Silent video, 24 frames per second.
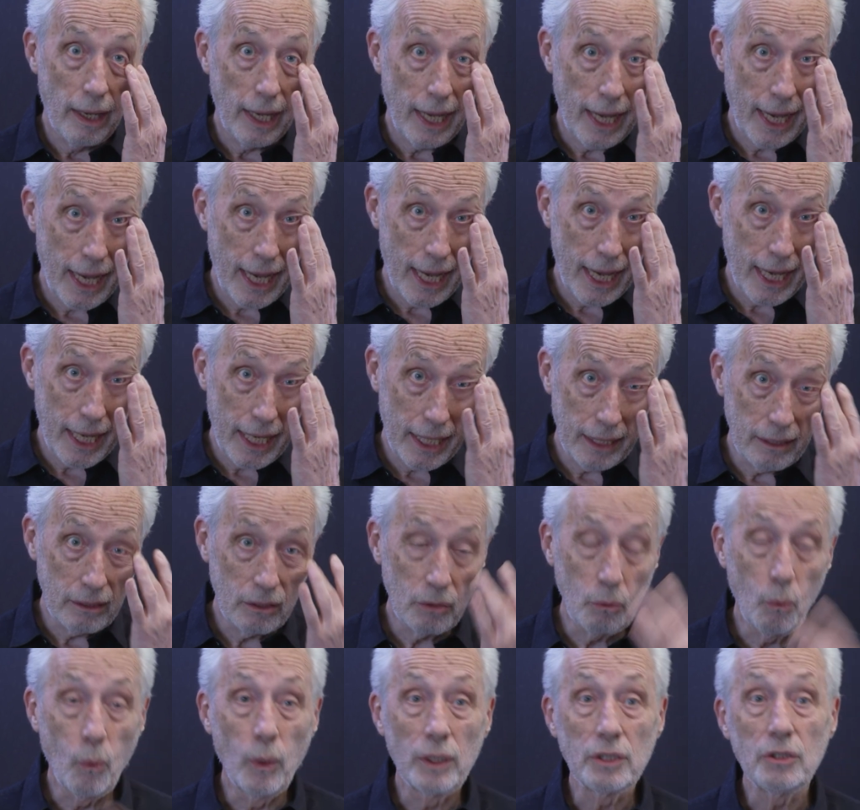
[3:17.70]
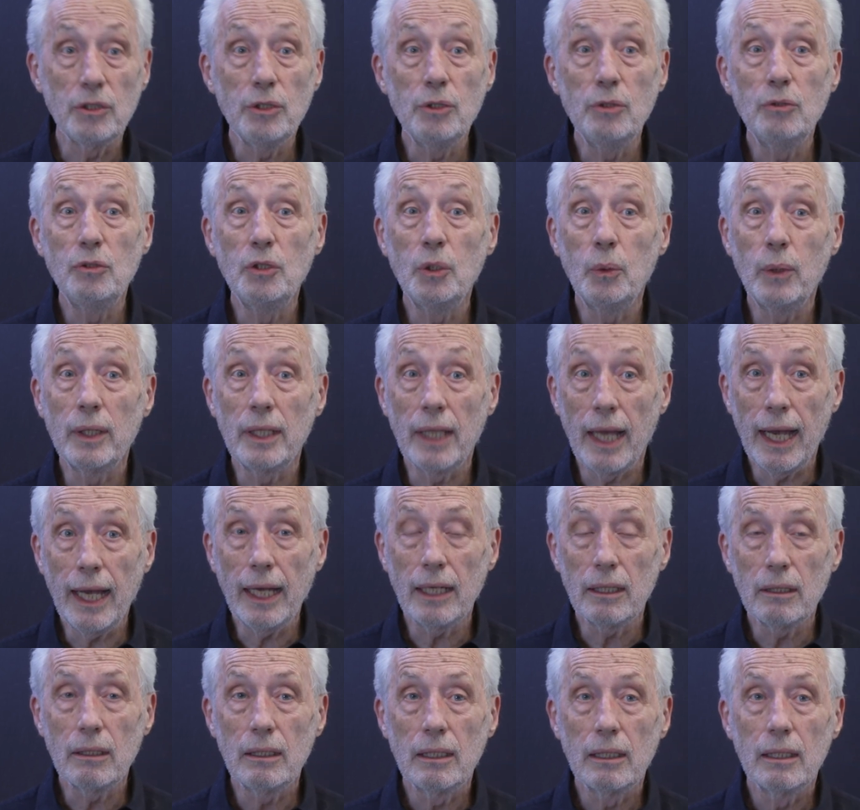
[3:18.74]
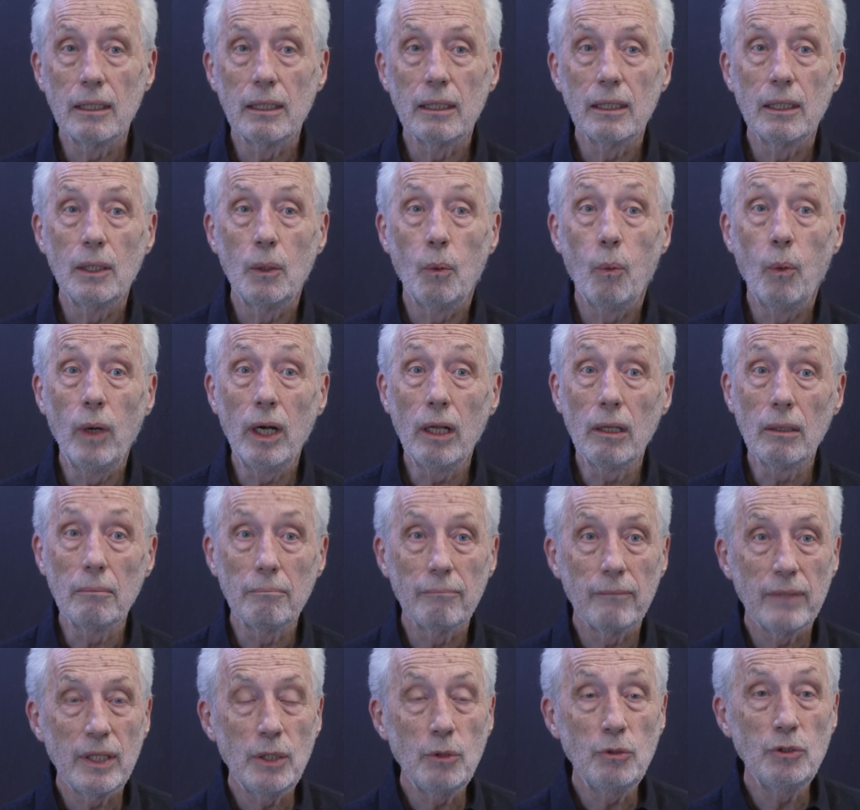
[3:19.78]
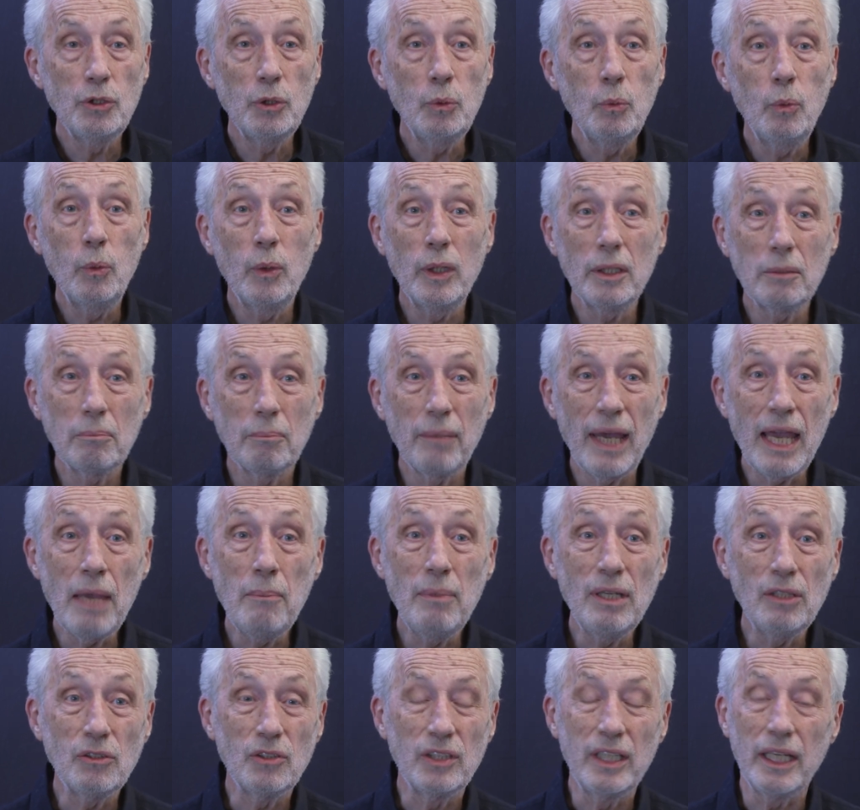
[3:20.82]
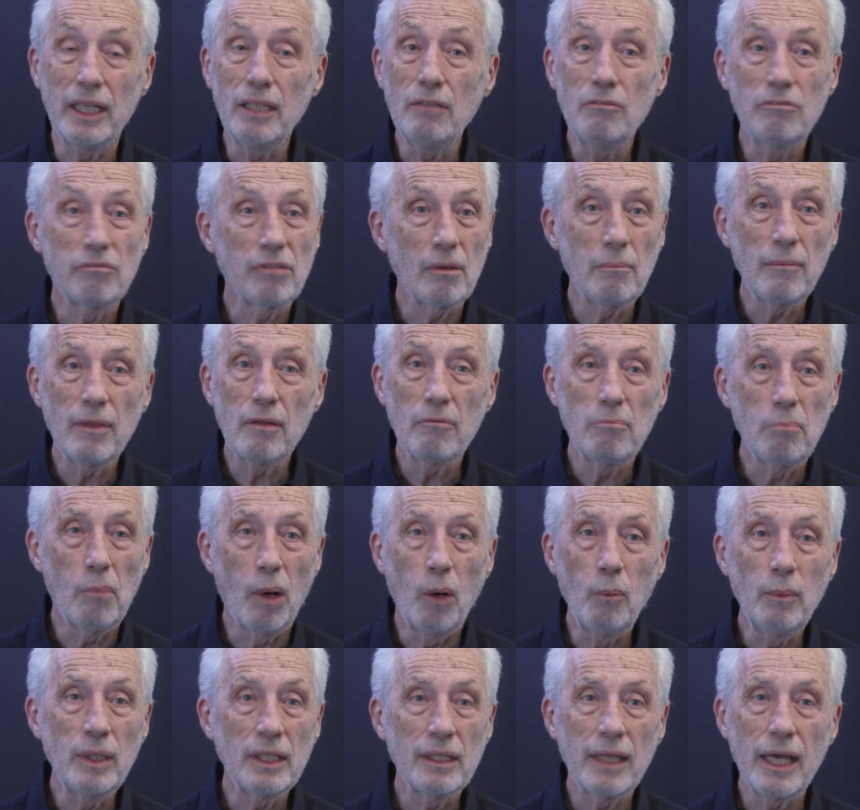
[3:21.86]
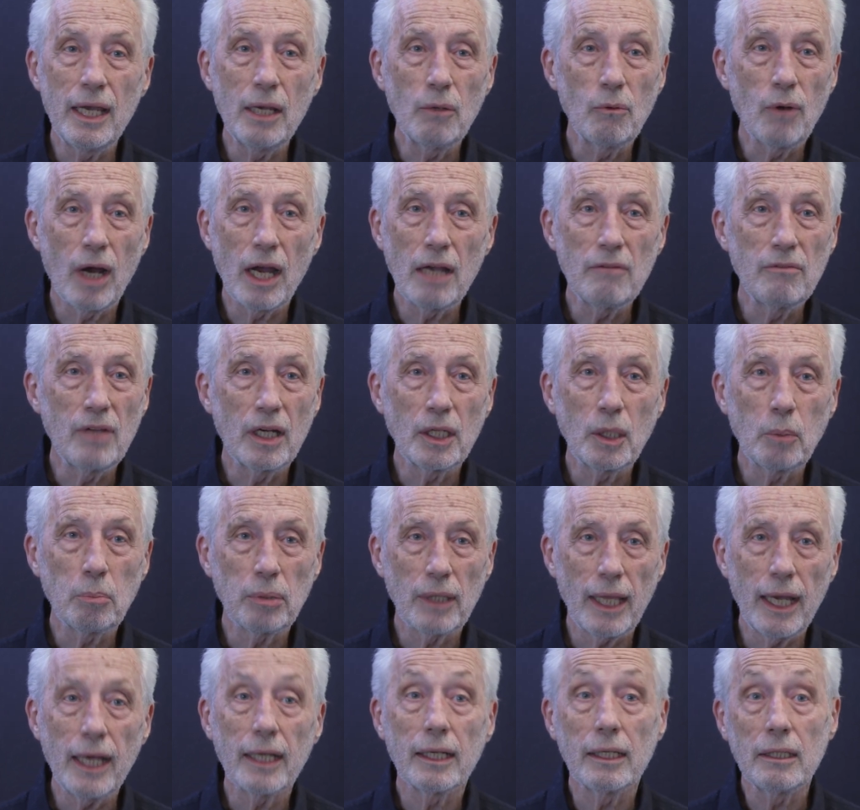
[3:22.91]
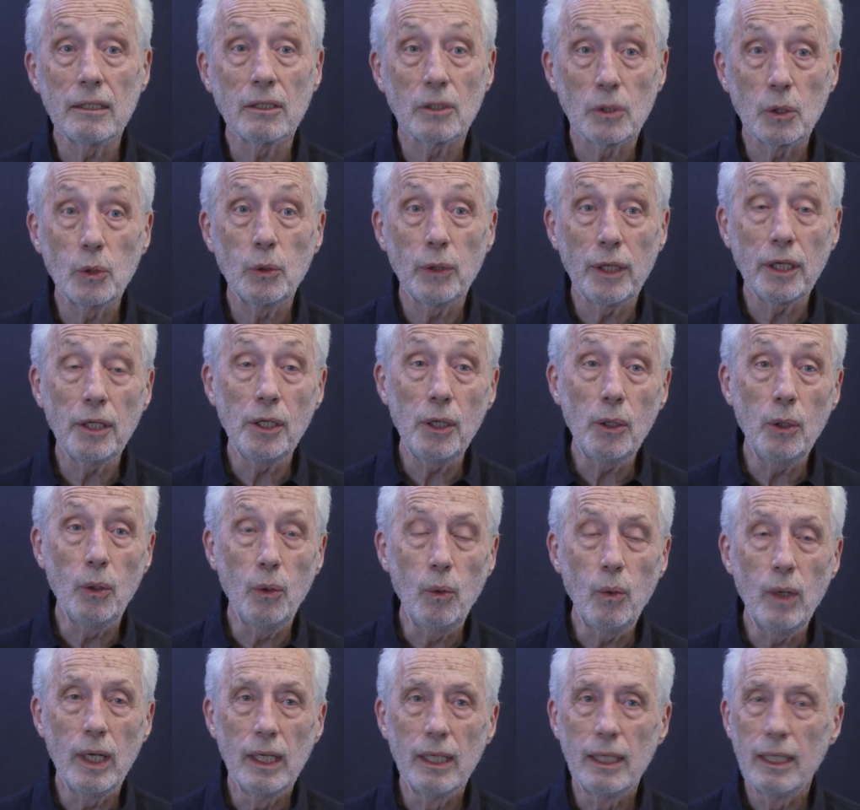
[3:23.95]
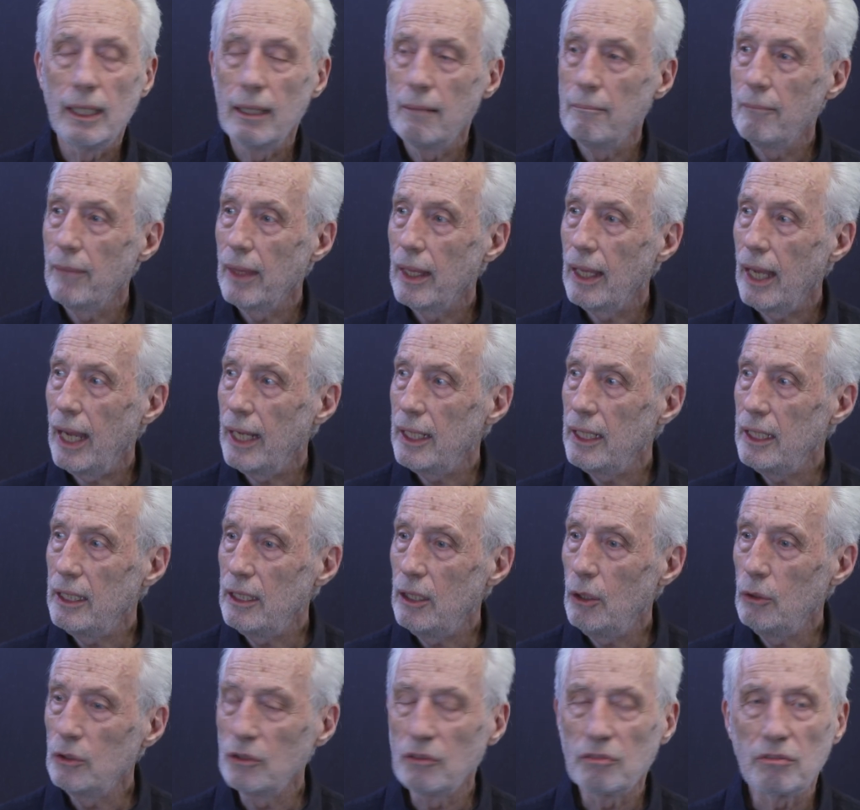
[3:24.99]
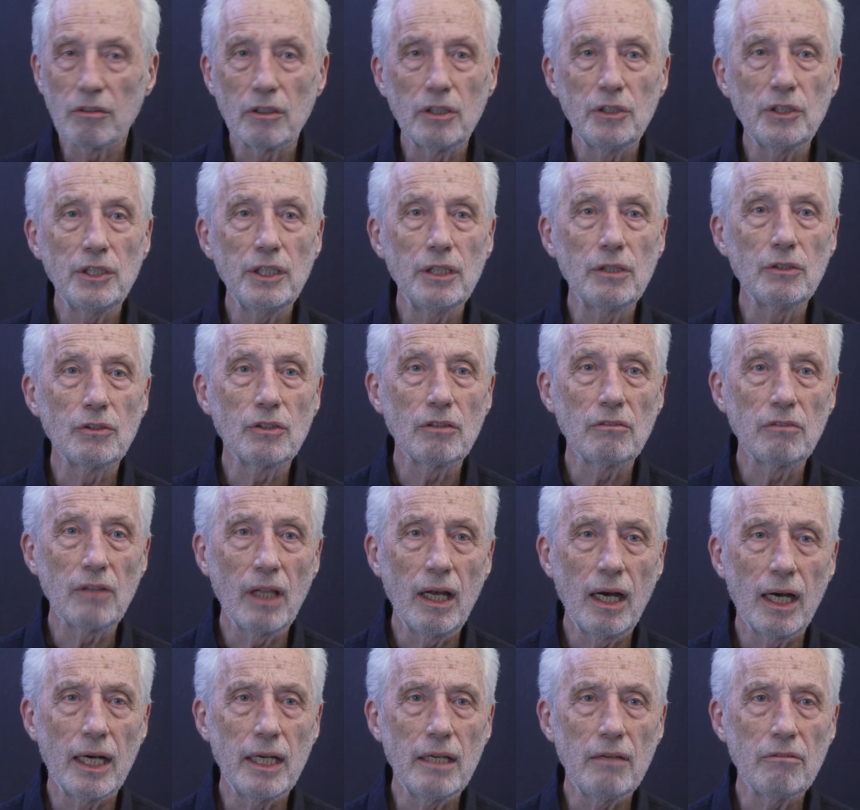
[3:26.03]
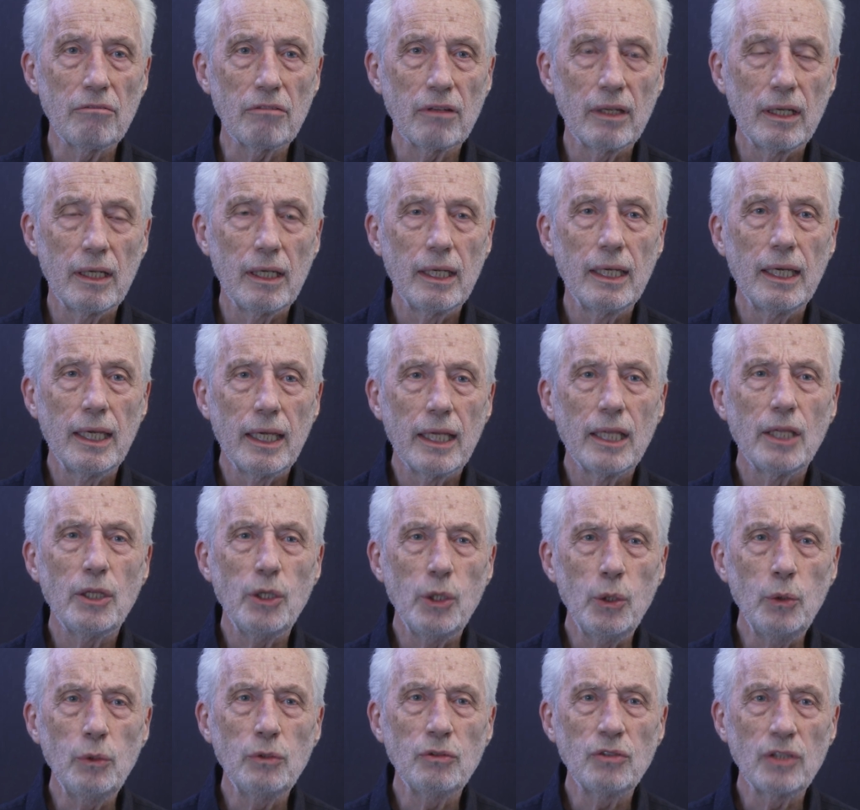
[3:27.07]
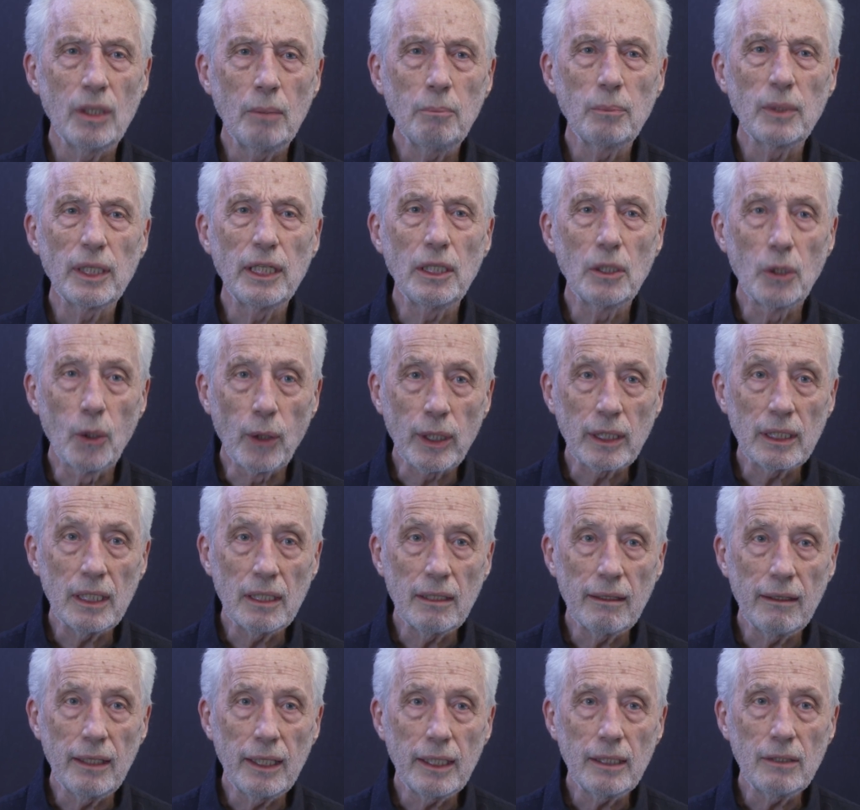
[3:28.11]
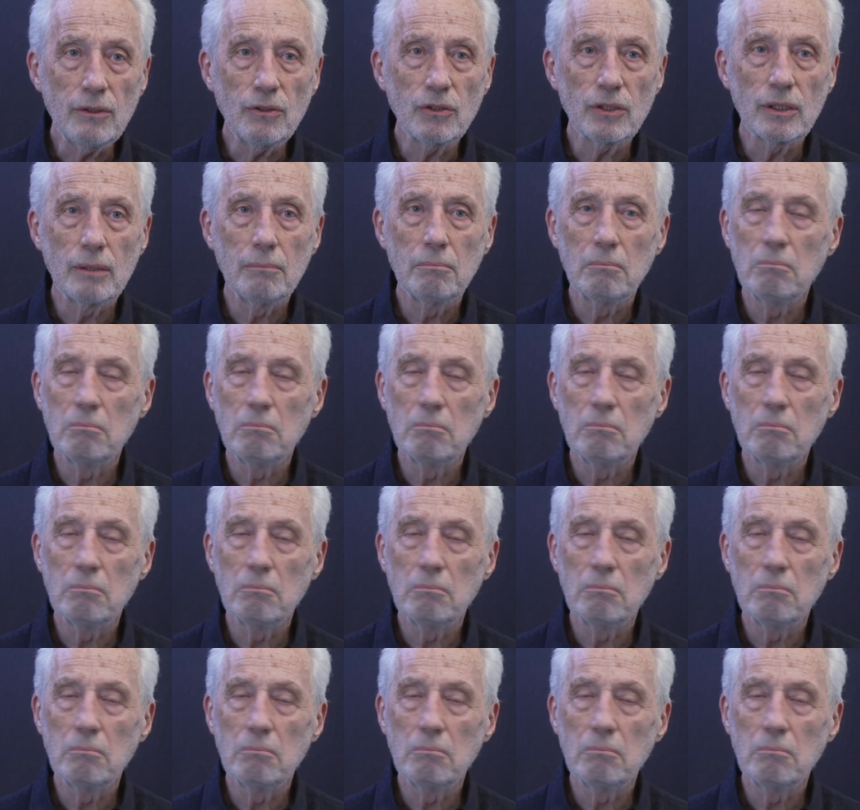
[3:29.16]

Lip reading: And what do you do in that? Well, you do what babies did from the moment they arrived on the planet, including you. And in those first years of life, you simply looked at things